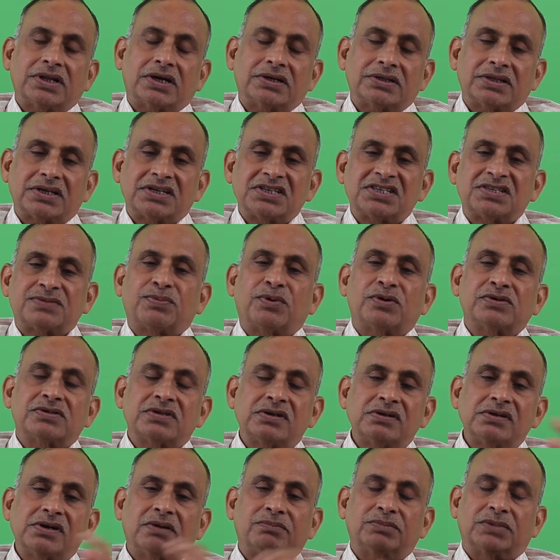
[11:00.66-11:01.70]
are the
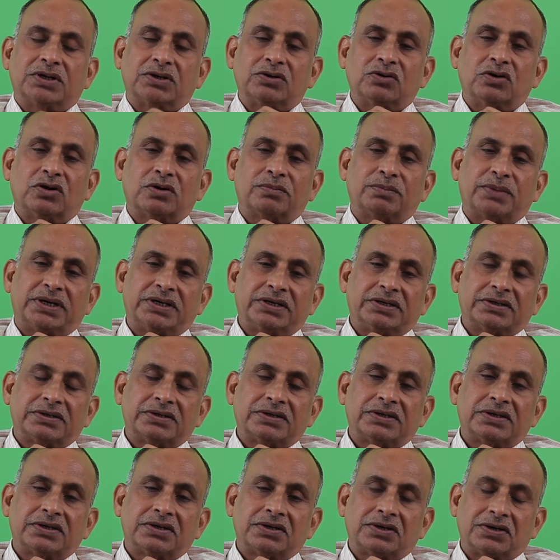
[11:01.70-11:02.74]
responsibility of the government
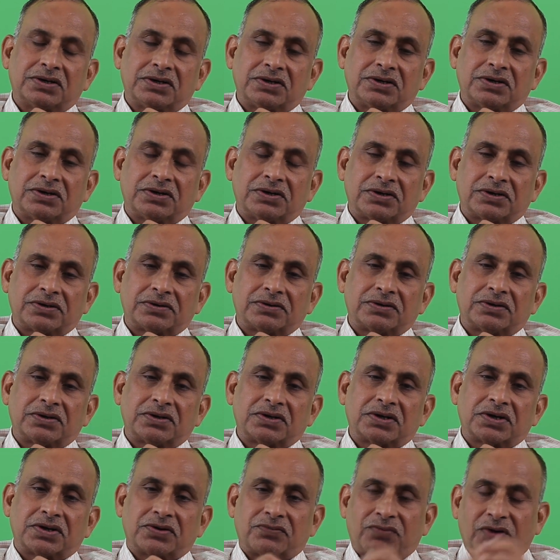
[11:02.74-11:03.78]

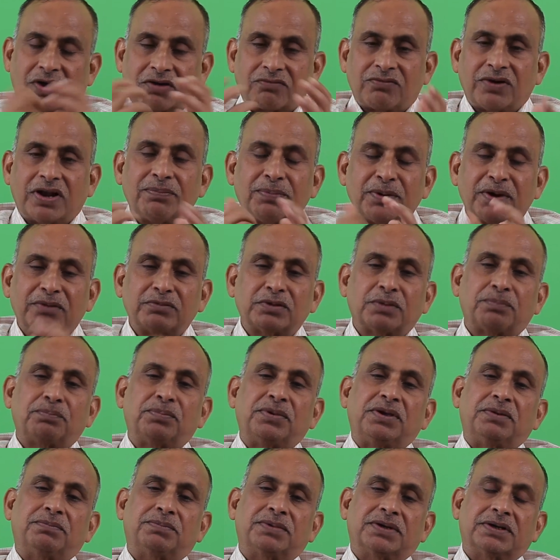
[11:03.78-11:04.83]
for welfare of the
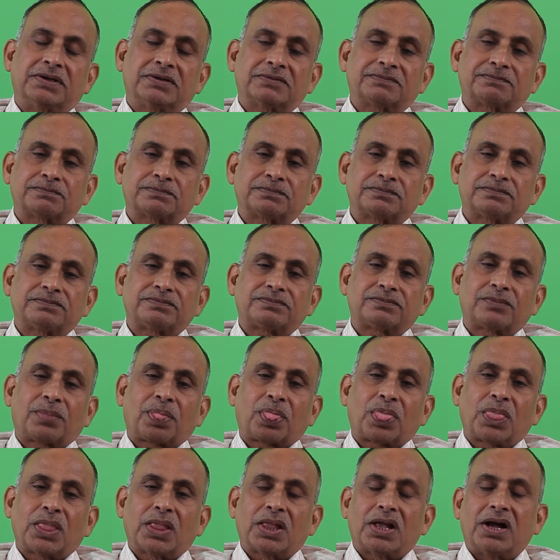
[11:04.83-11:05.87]
people
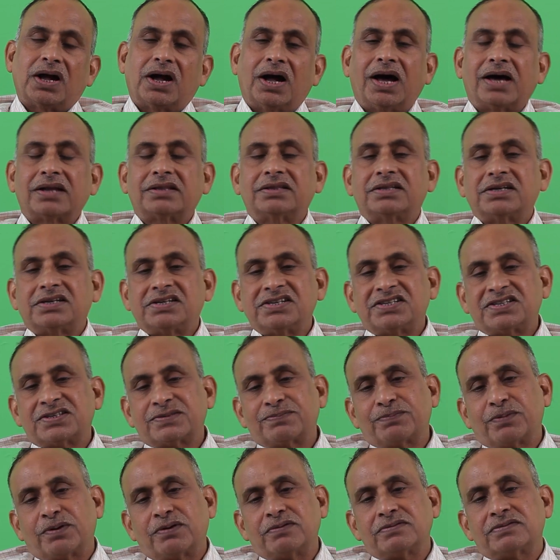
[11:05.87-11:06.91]
are the
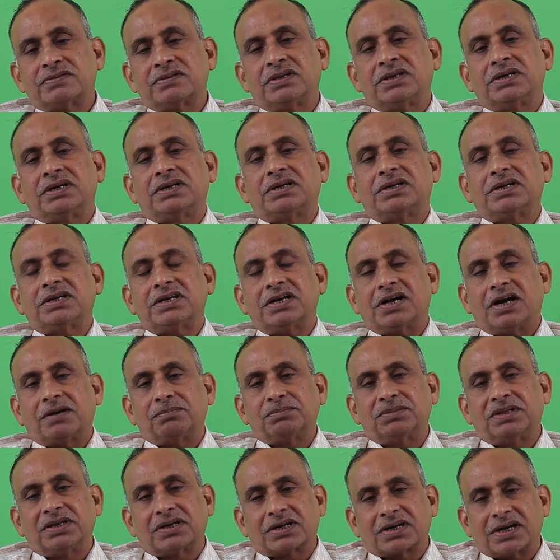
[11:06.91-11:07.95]
responsibility
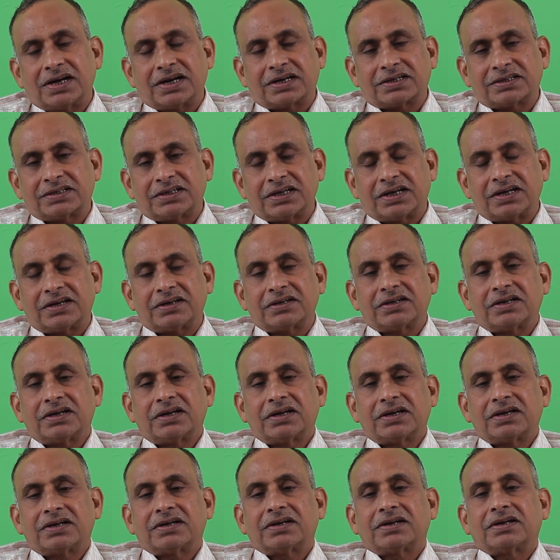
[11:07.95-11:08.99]
of the collector
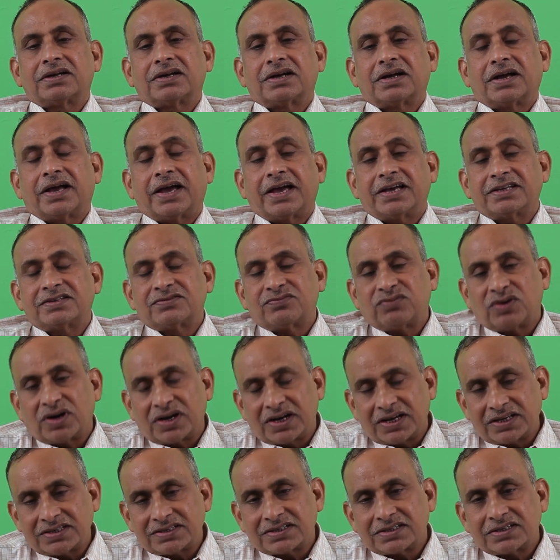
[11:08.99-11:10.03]
as far
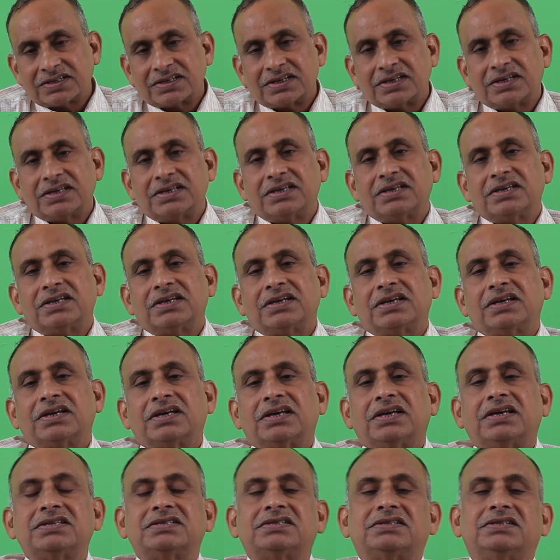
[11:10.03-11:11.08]
as
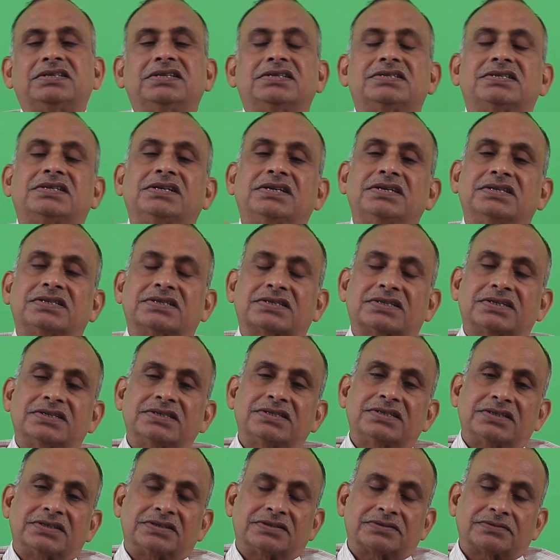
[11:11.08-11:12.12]
his district is
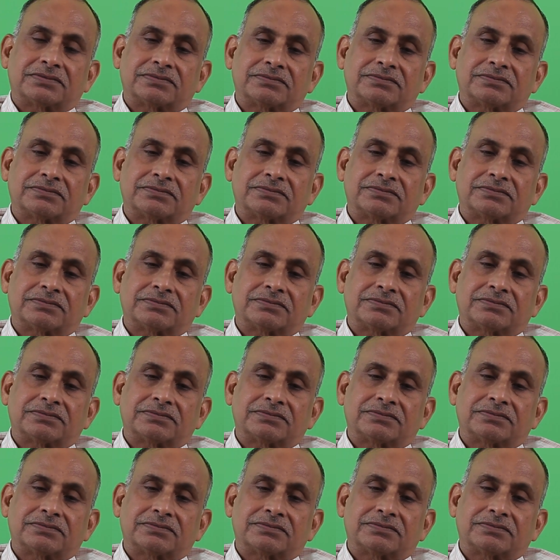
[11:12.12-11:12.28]
concerned.